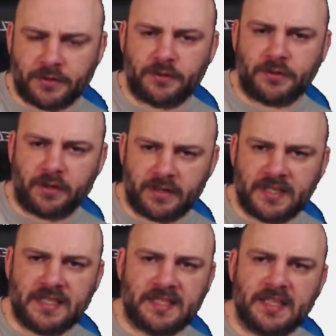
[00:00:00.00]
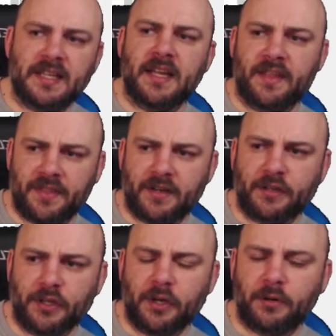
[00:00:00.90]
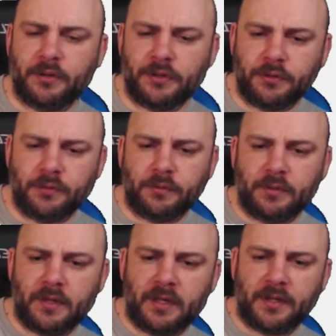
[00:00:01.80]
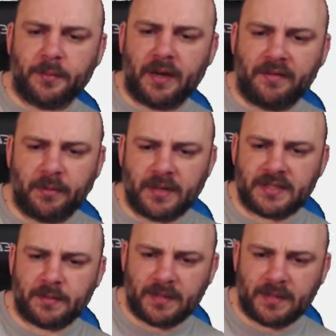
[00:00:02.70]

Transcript: So you start in DC and then go to the Mojave Wasteland.